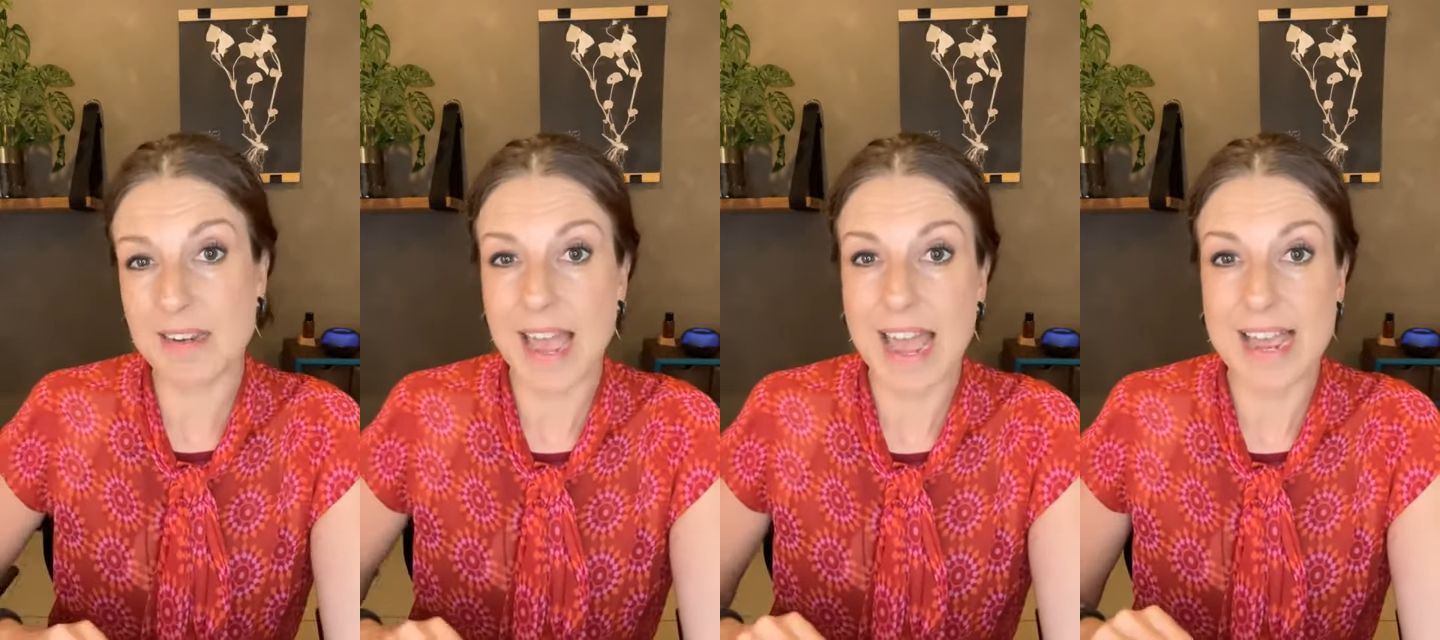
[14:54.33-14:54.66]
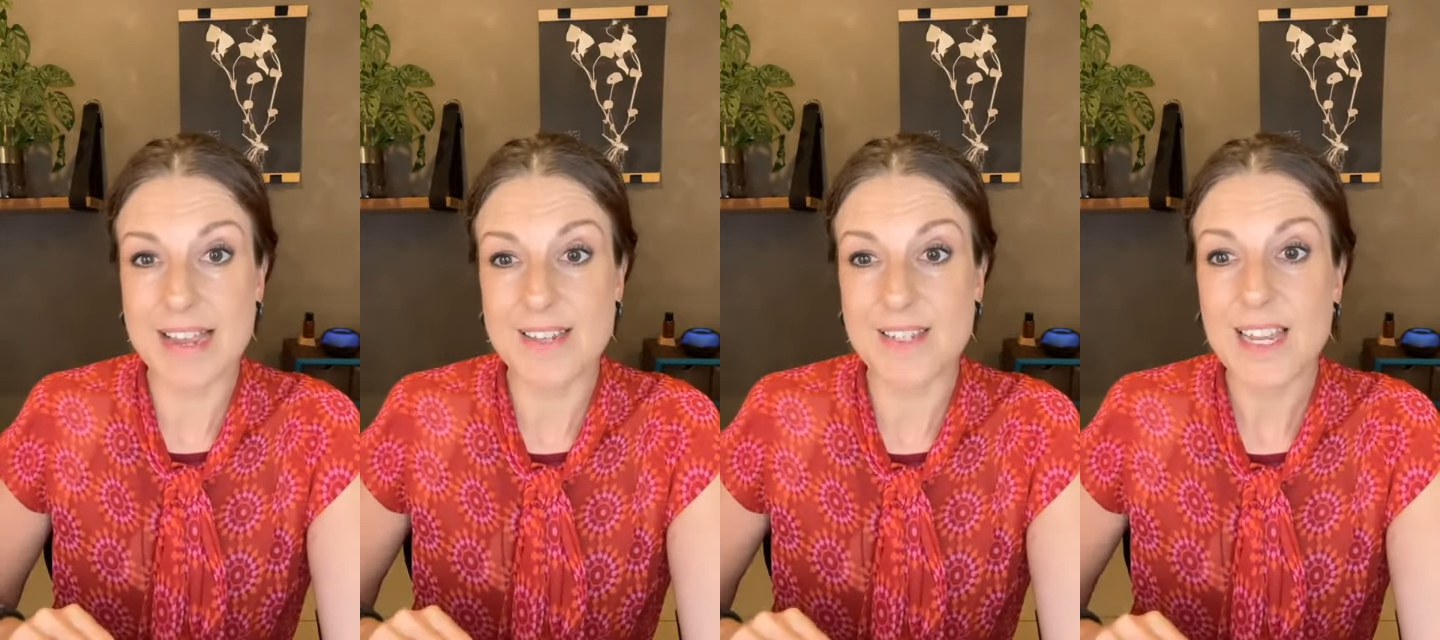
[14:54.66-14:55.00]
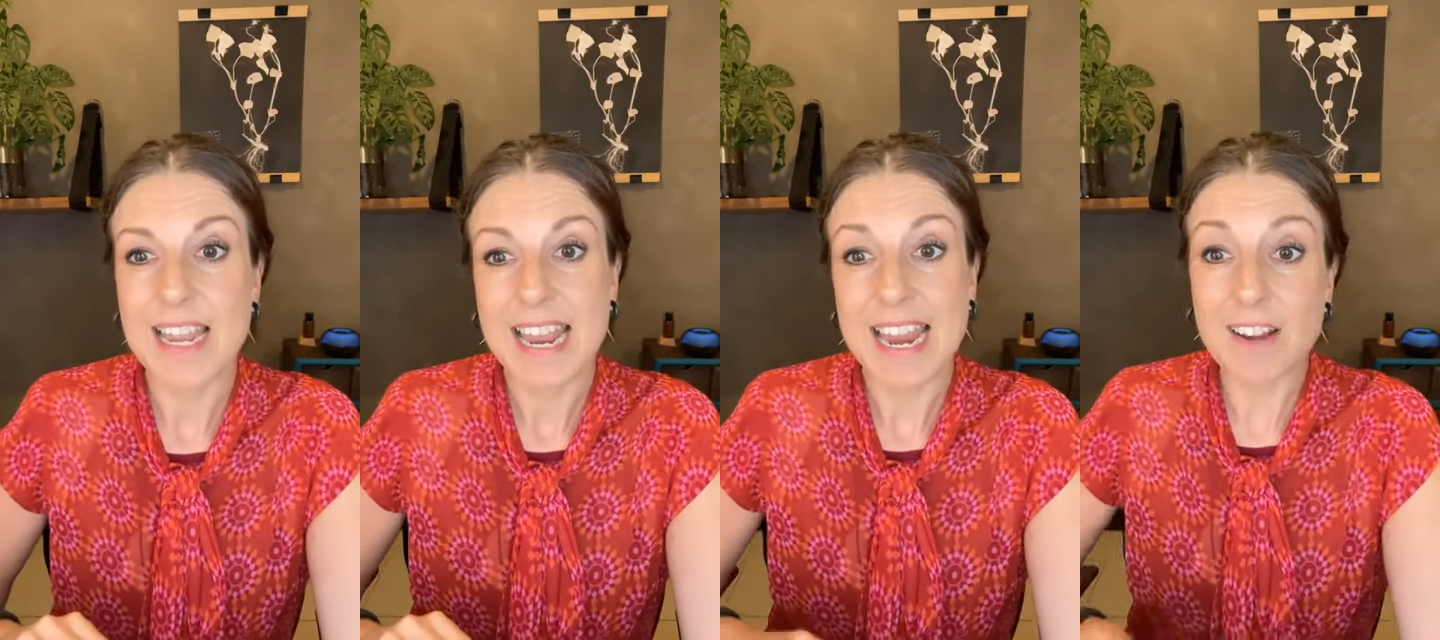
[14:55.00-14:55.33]
has
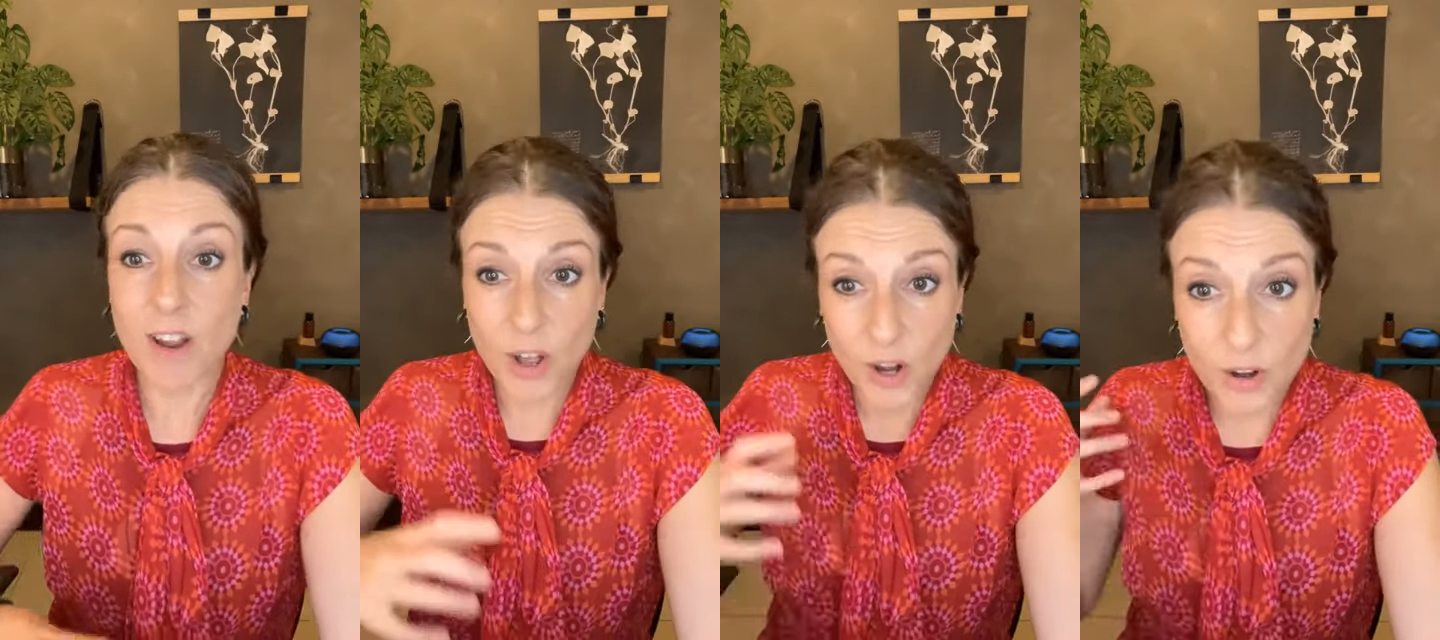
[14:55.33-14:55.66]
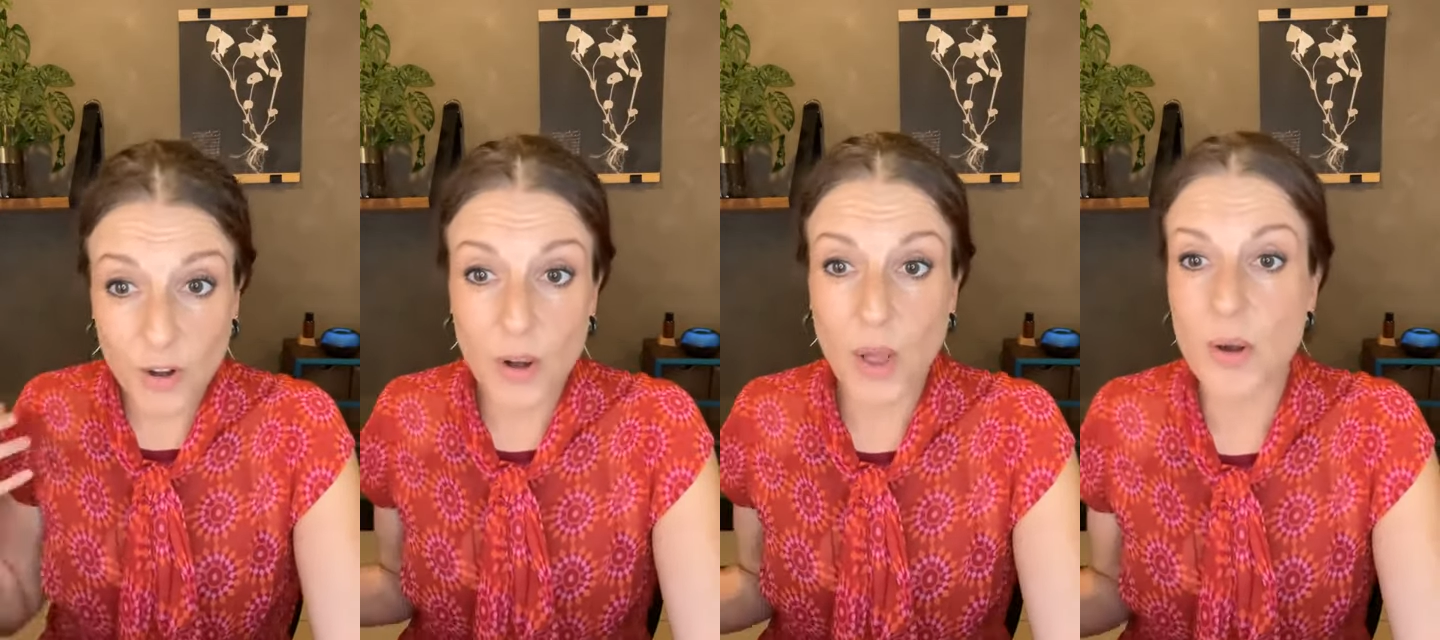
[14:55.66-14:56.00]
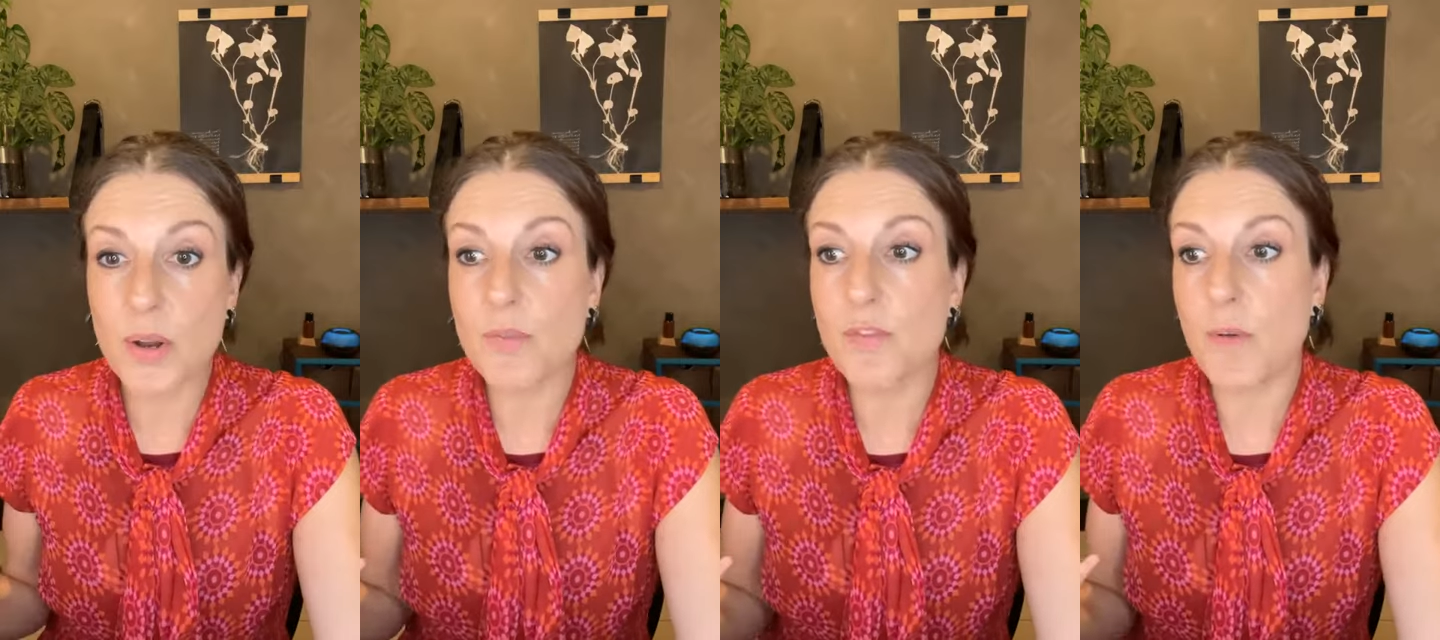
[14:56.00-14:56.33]
in a lot
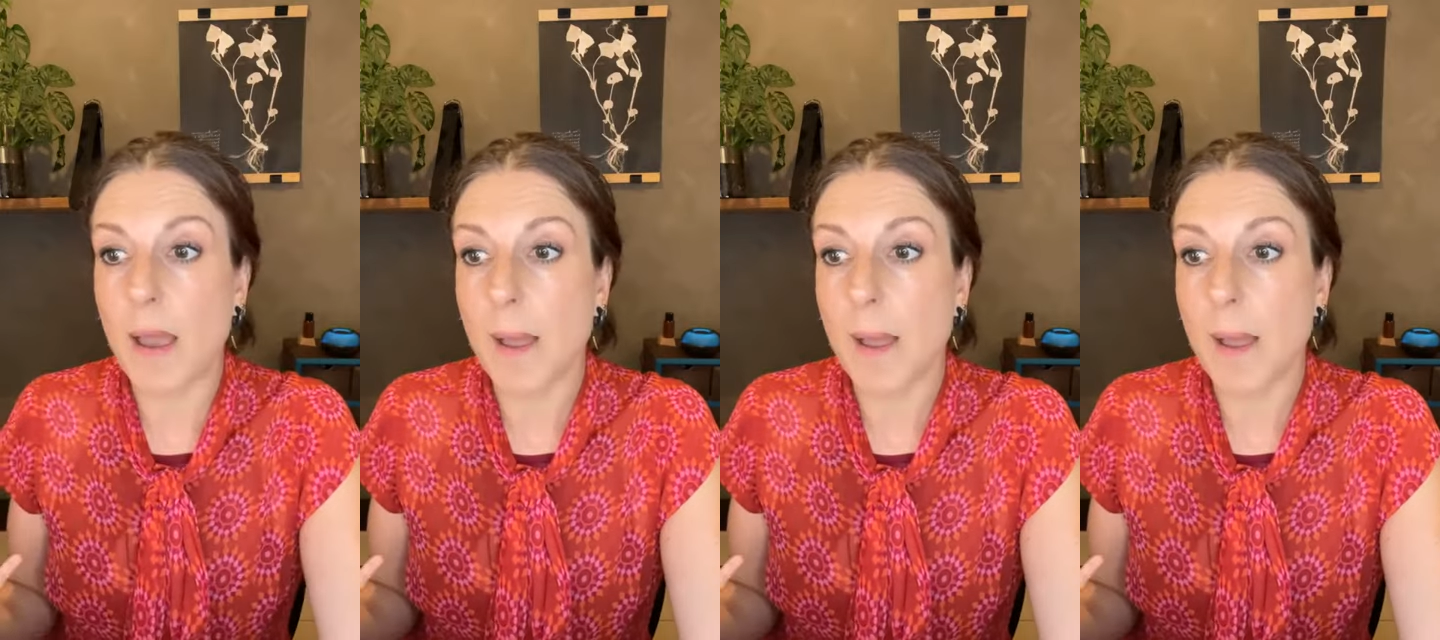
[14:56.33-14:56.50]
of